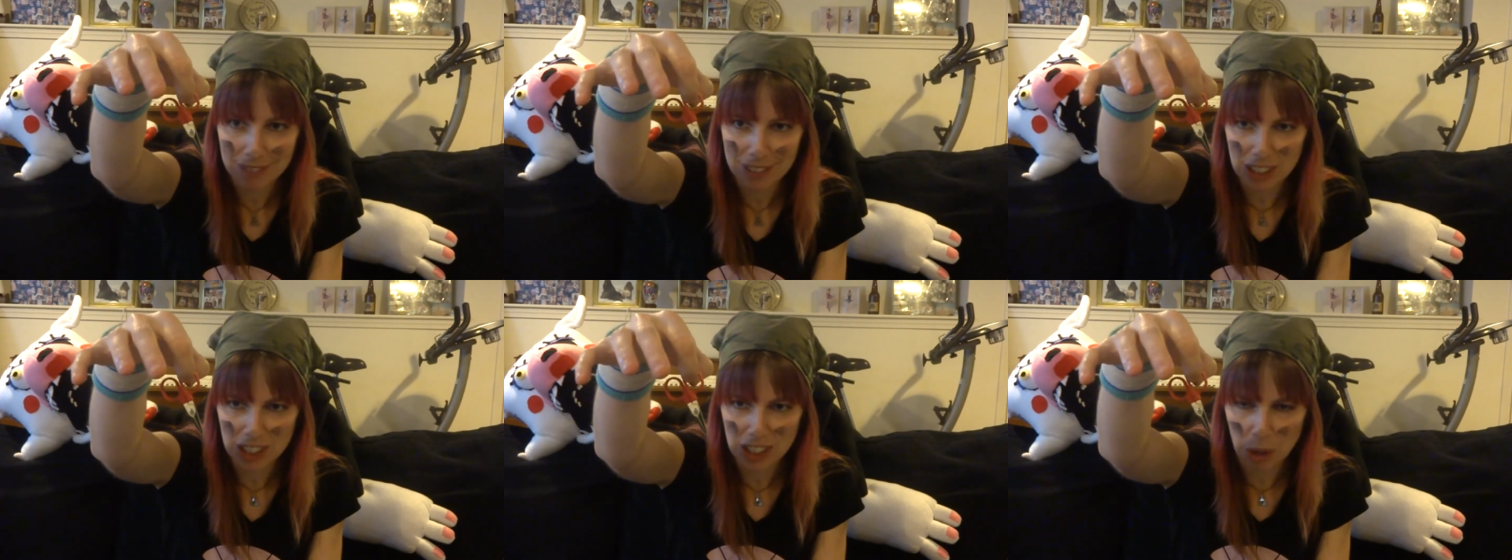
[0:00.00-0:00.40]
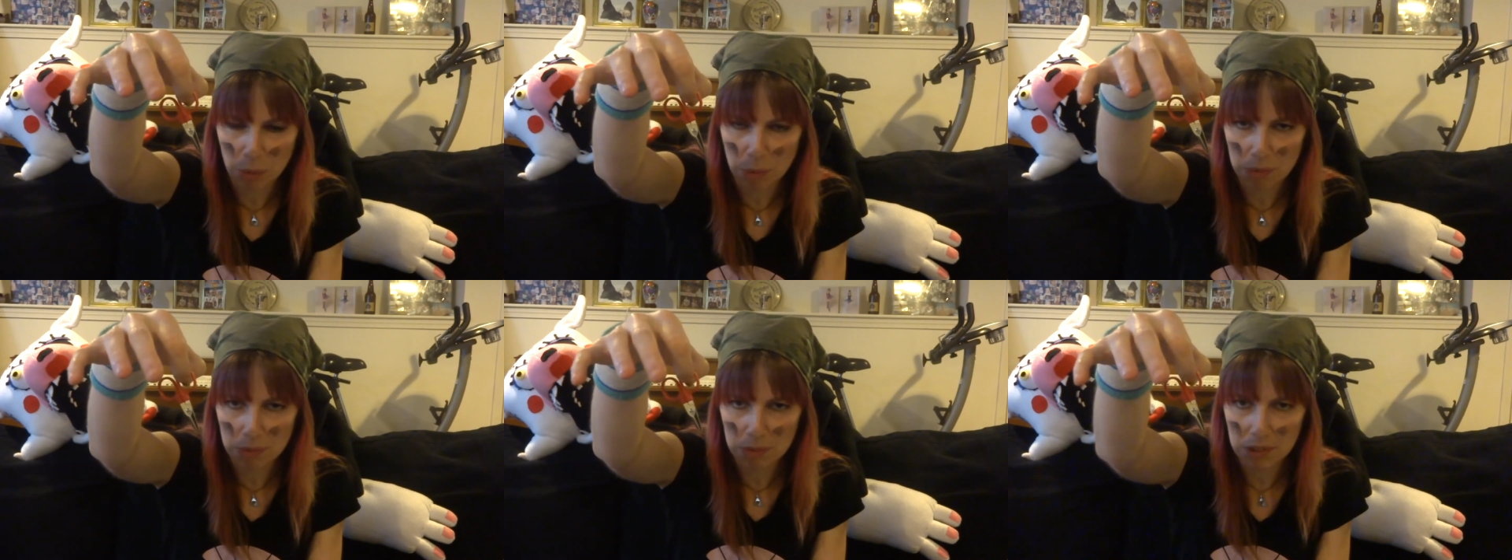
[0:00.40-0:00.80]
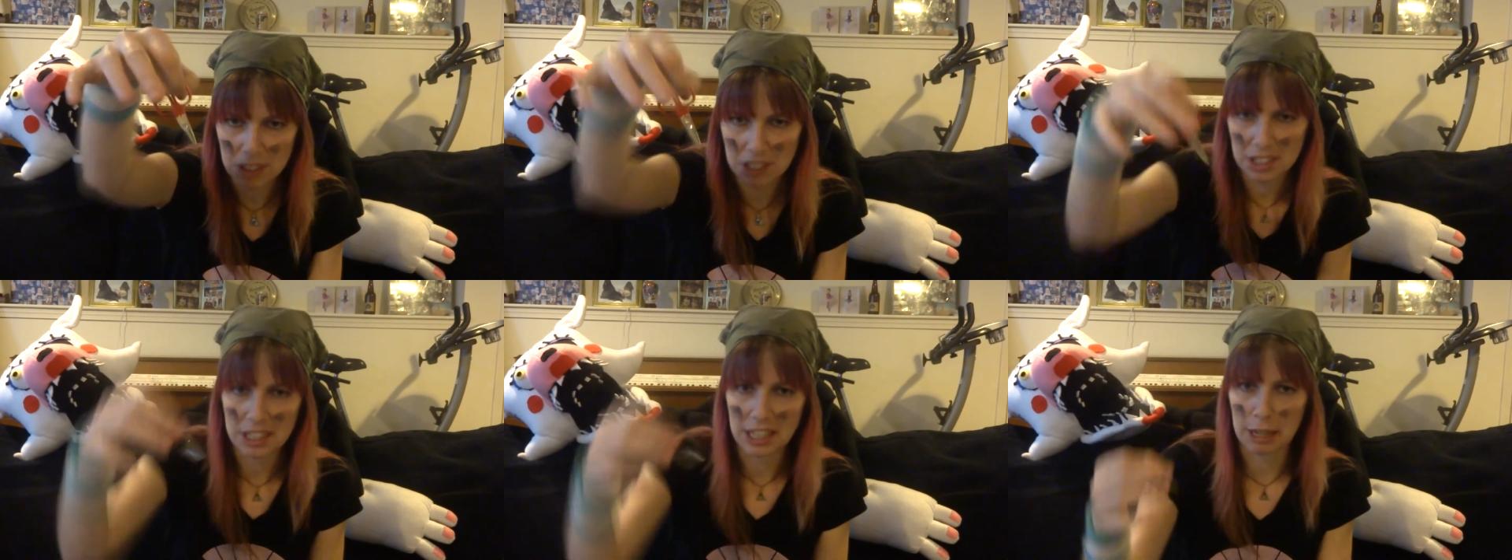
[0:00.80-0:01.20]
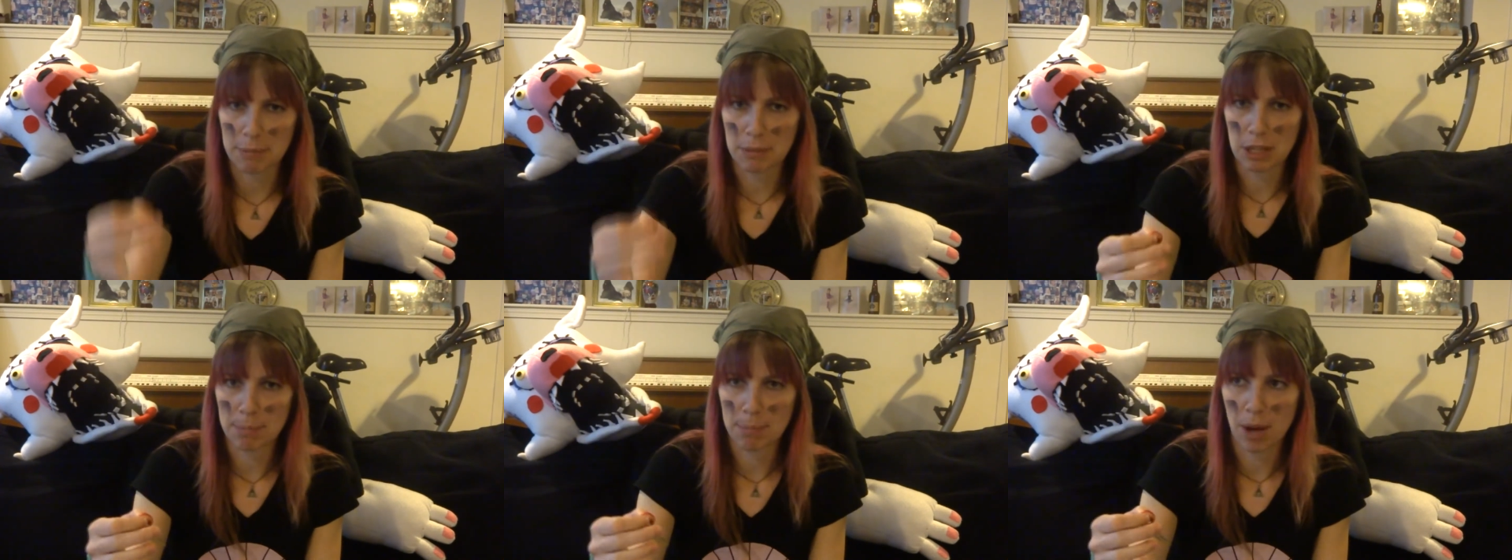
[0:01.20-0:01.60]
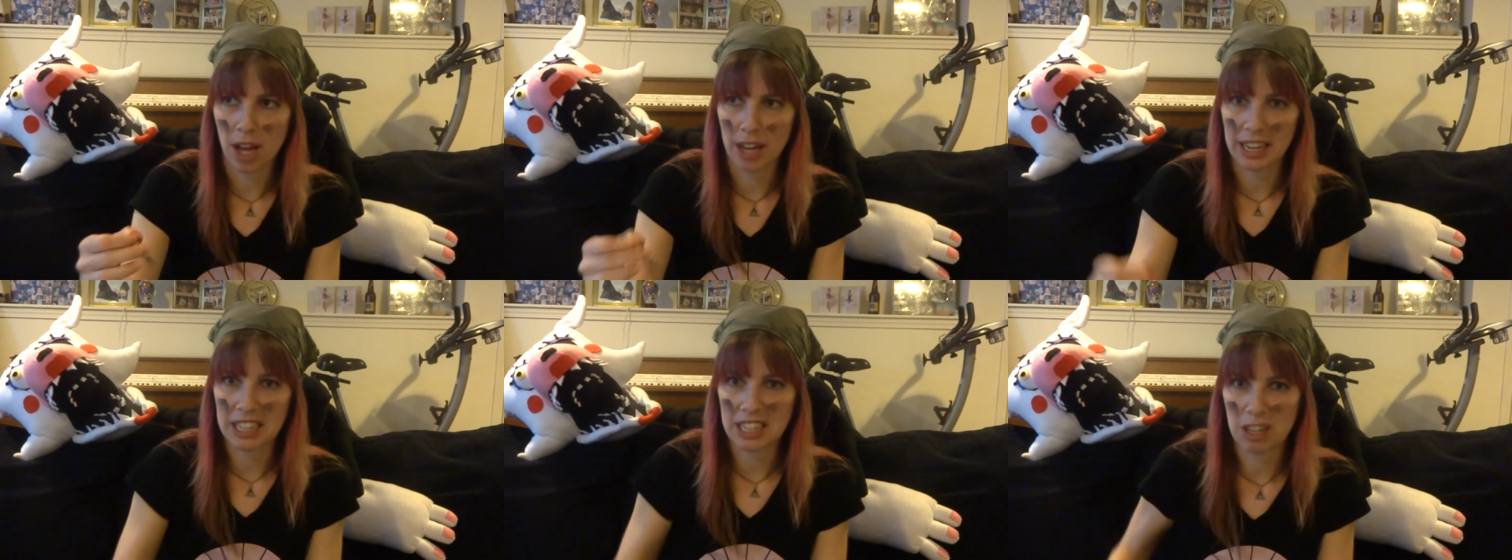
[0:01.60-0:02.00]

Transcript: Just don't stick them in your pocket.